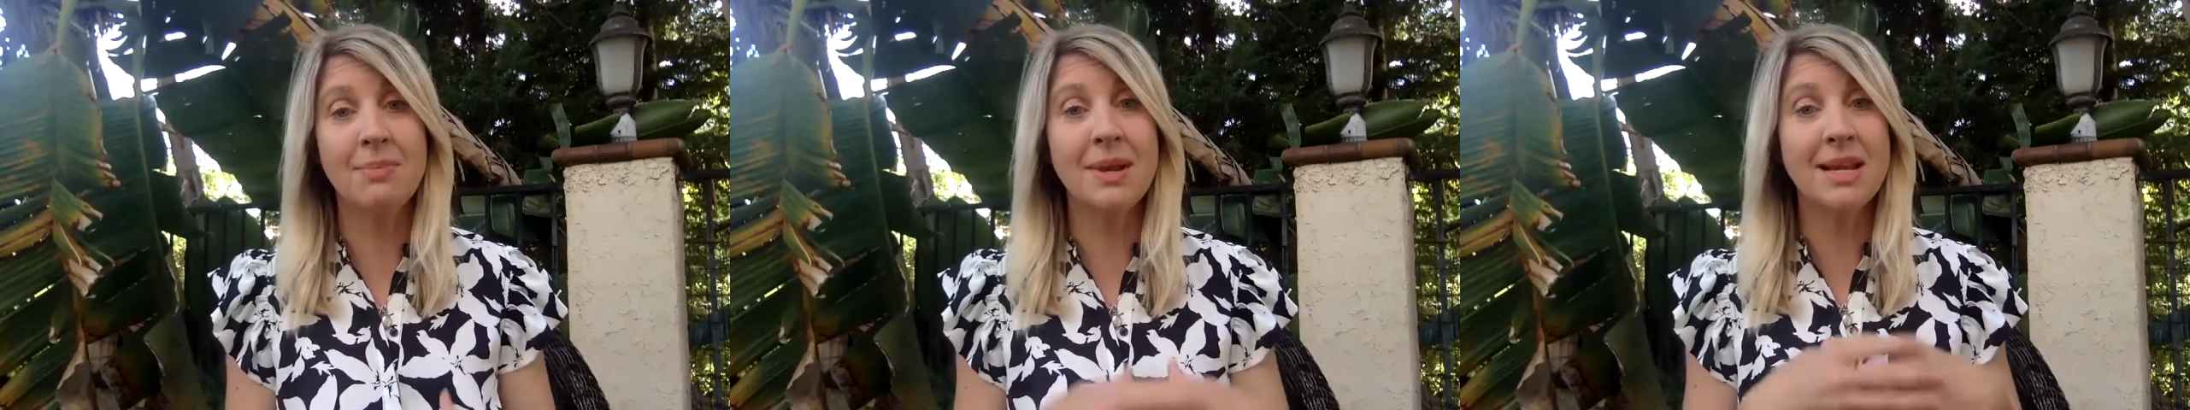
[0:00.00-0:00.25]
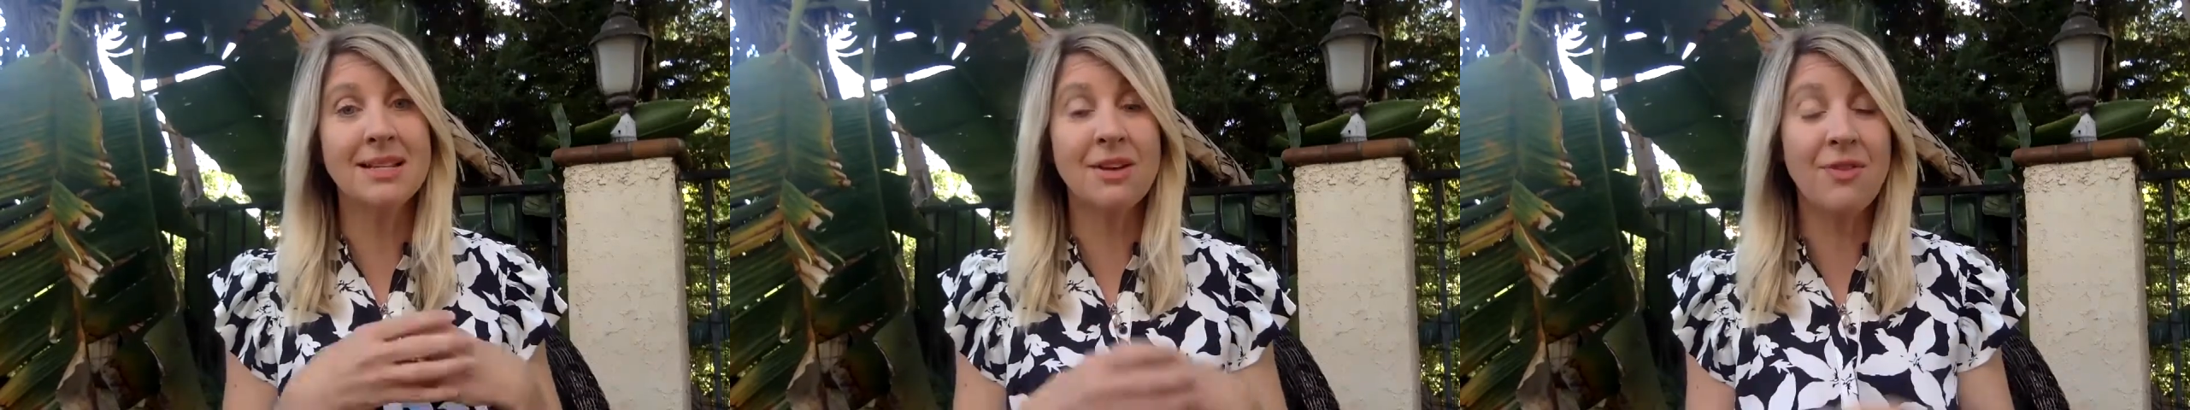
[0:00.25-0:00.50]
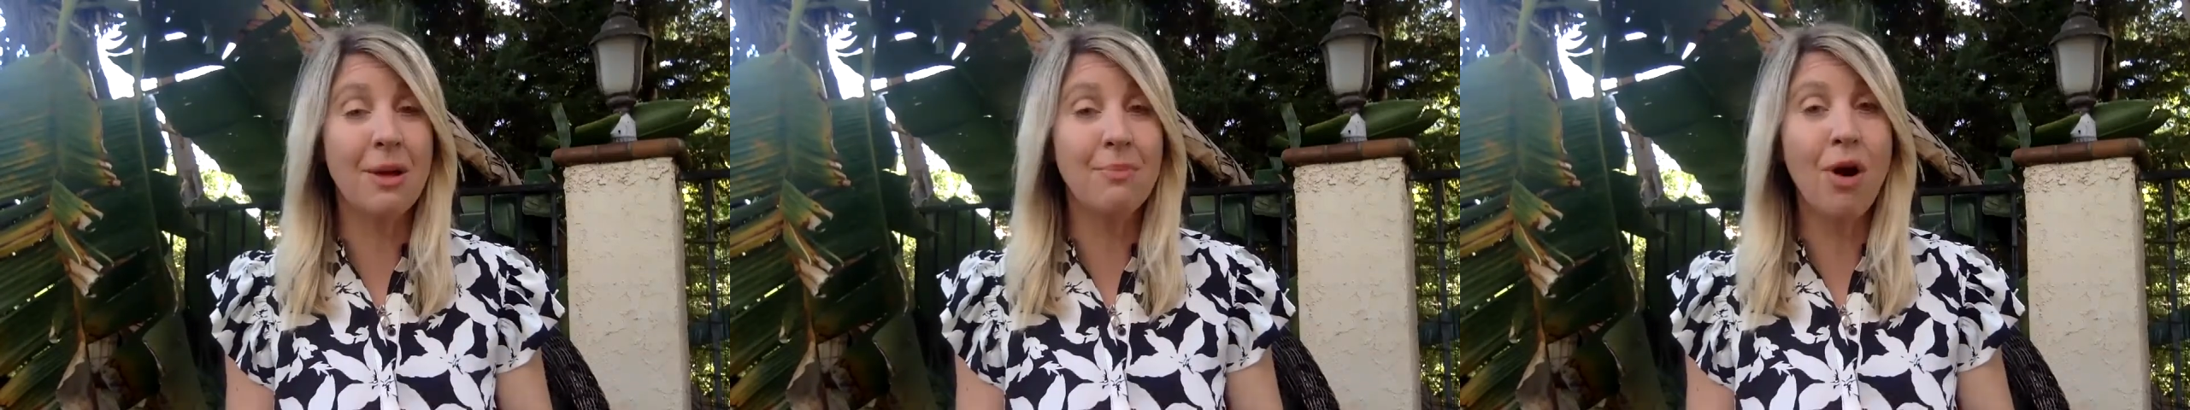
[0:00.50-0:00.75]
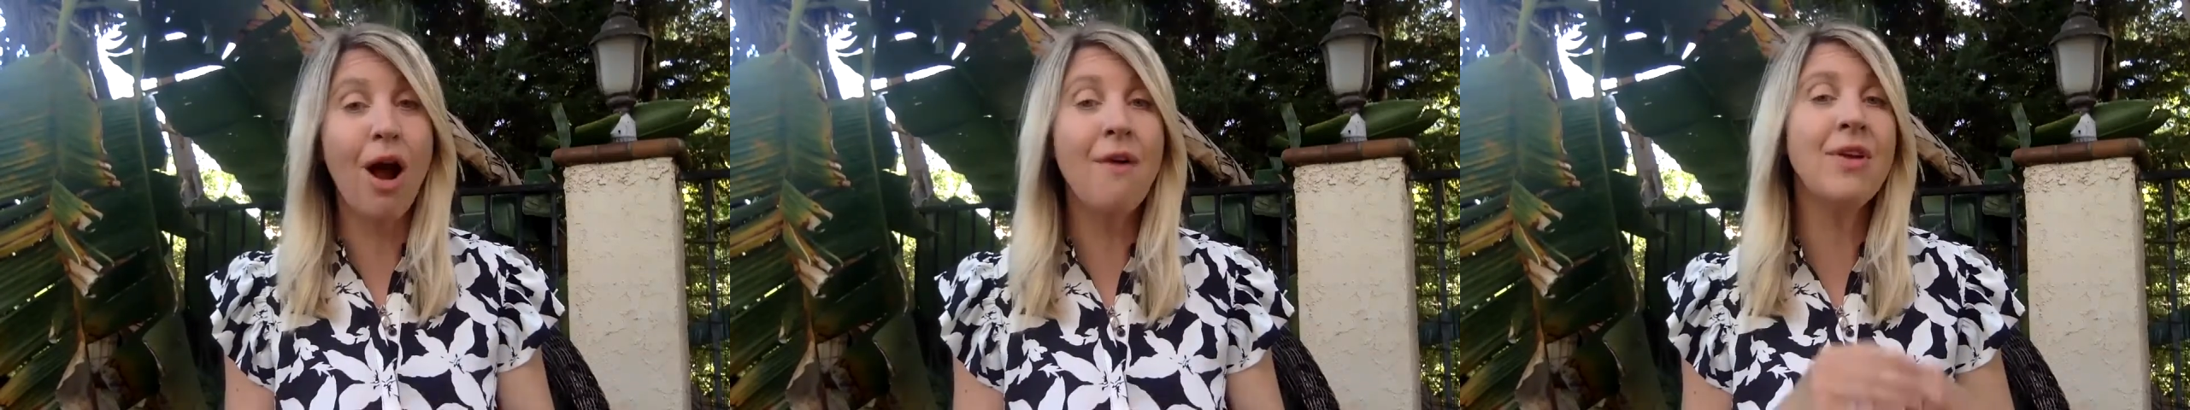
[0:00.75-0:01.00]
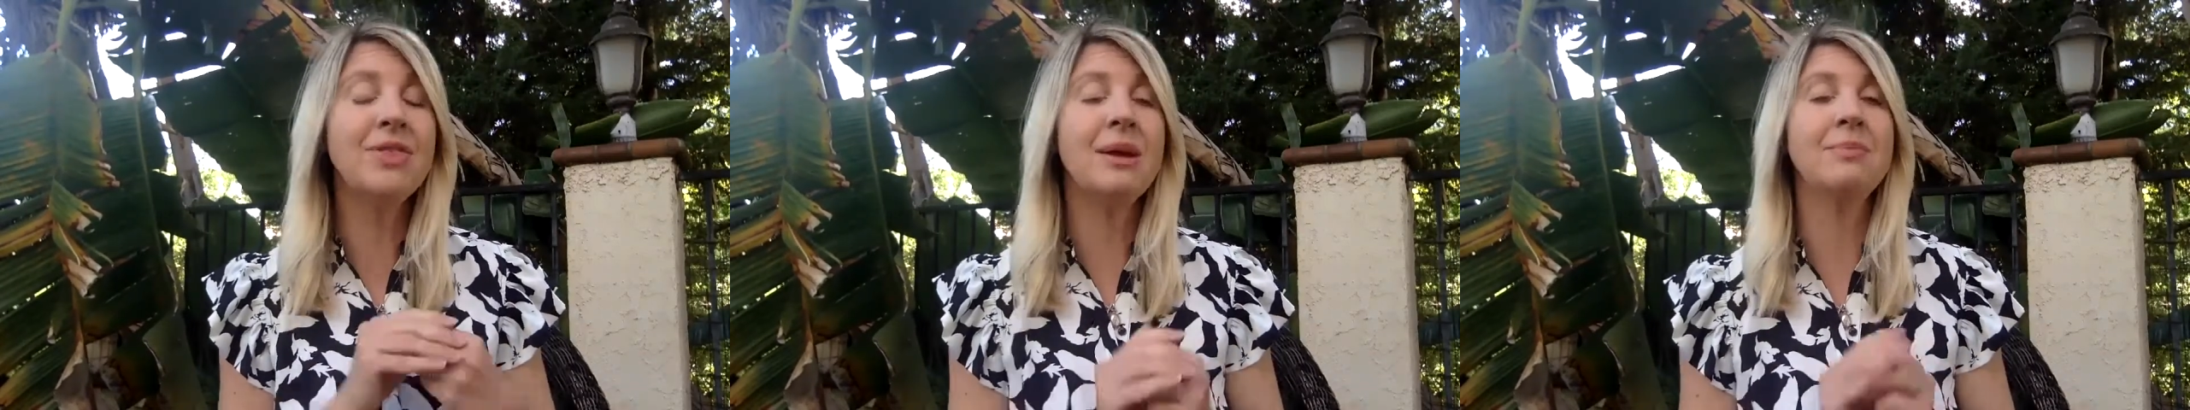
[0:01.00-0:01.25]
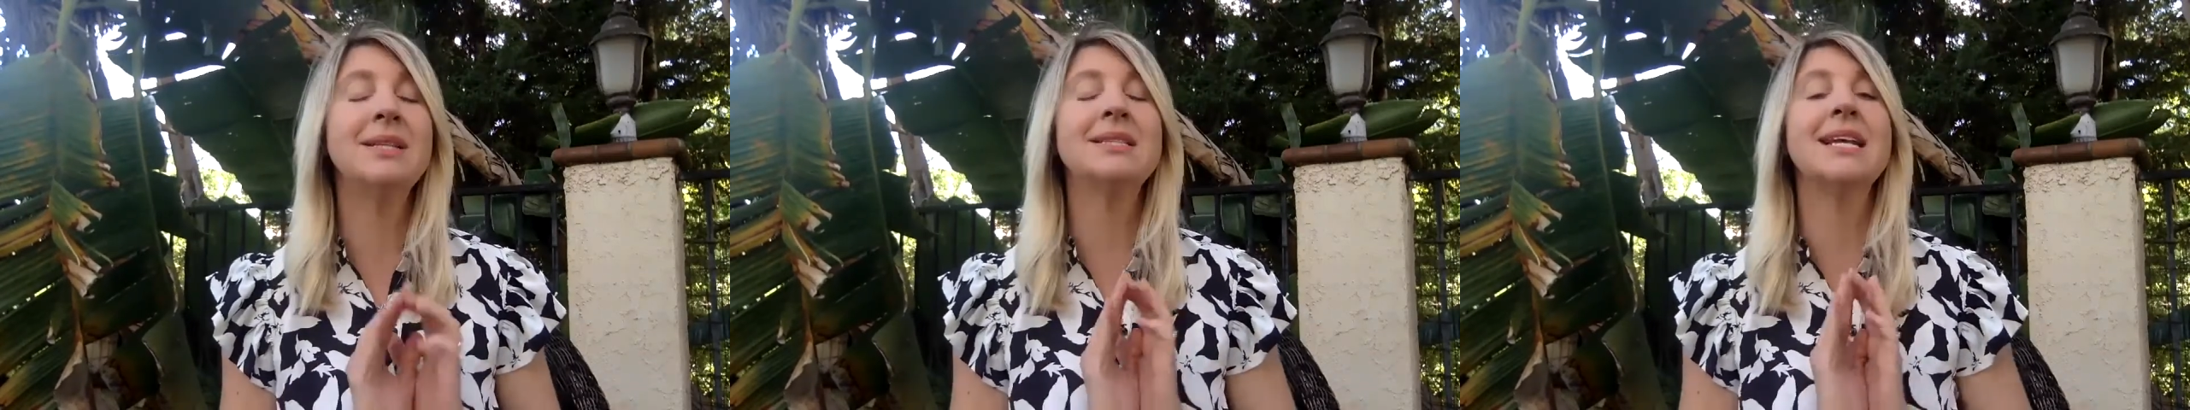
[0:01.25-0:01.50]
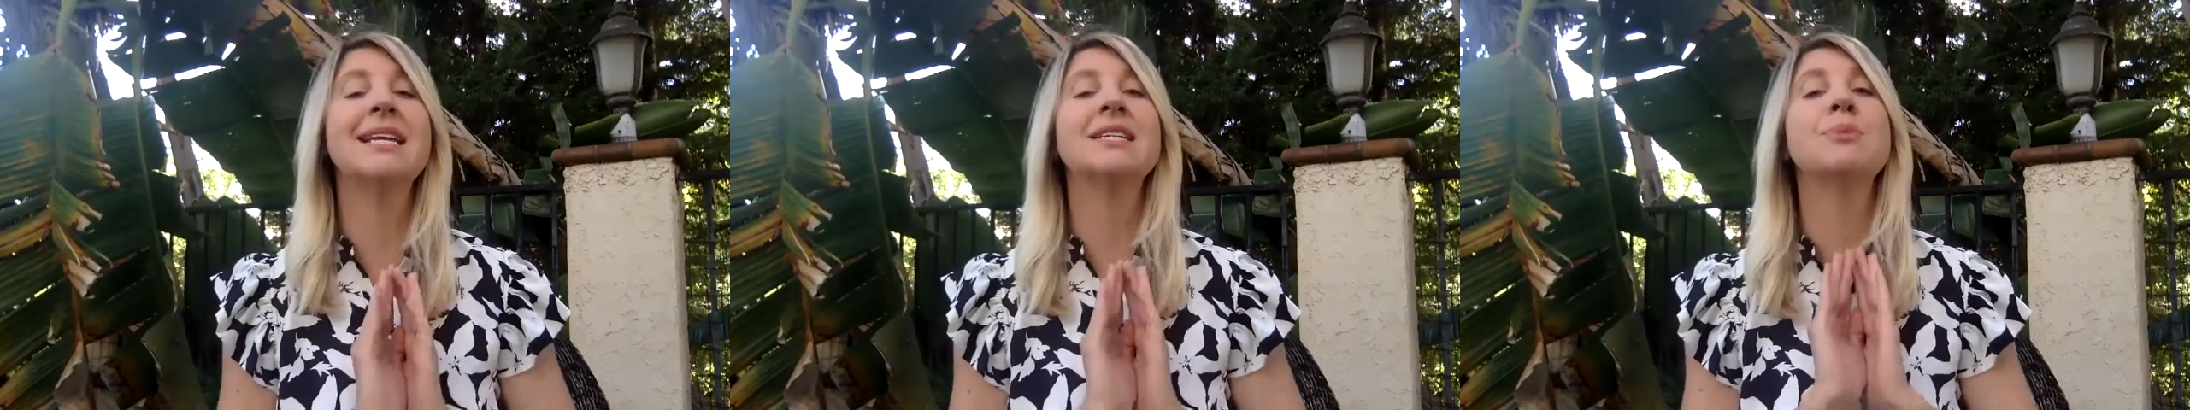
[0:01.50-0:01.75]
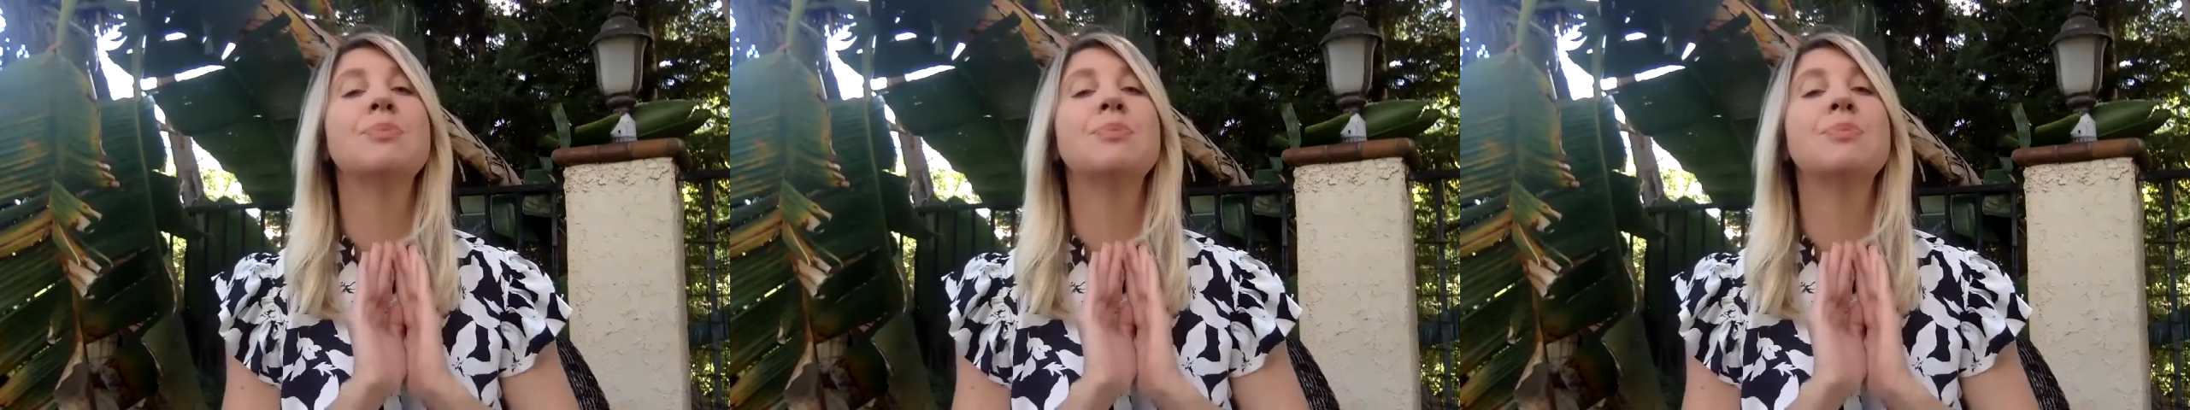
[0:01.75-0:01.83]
Because if I profit, that means I get to